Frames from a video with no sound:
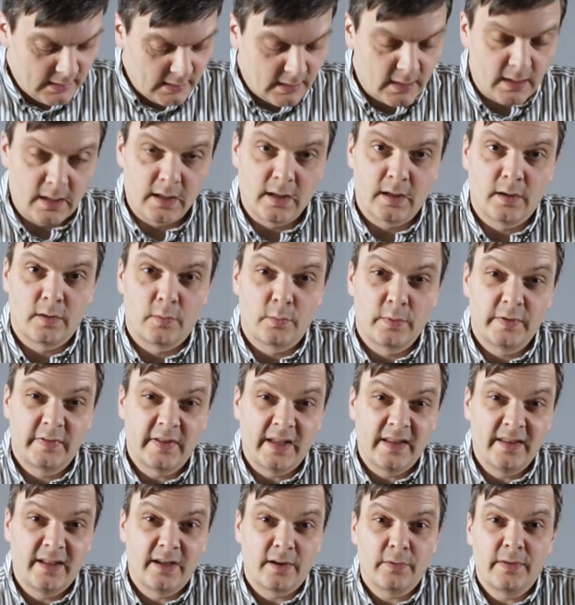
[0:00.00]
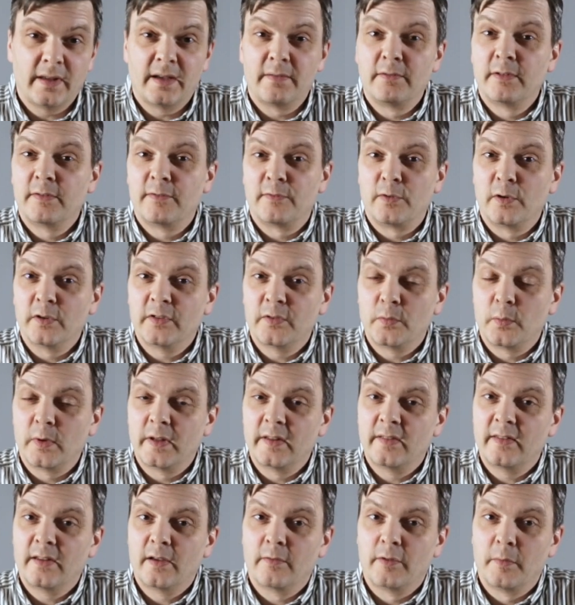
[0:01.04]
We send it out every first
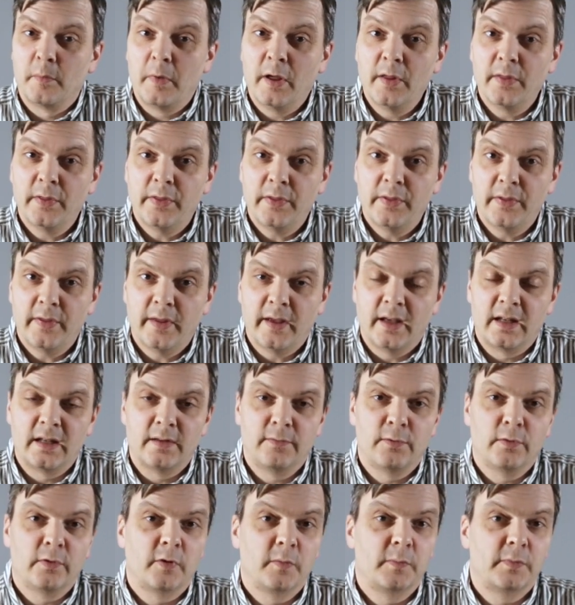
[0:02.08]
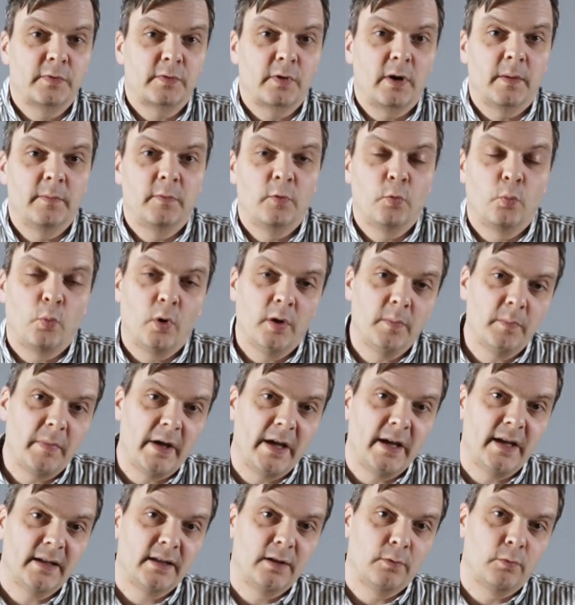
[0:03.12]
Wednesday of the month, and if you subscribe to 1
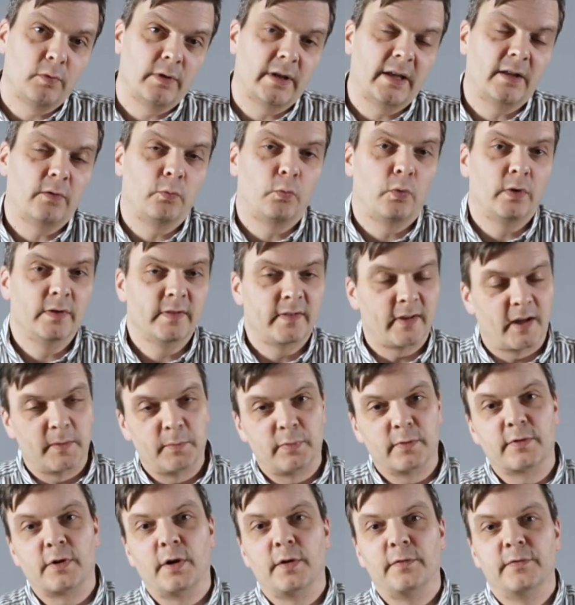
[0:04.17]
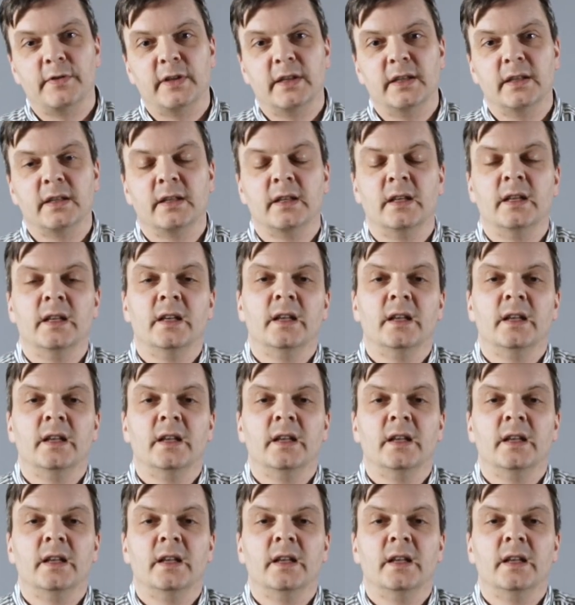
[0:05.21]
bag, you will get 1 type of coffee.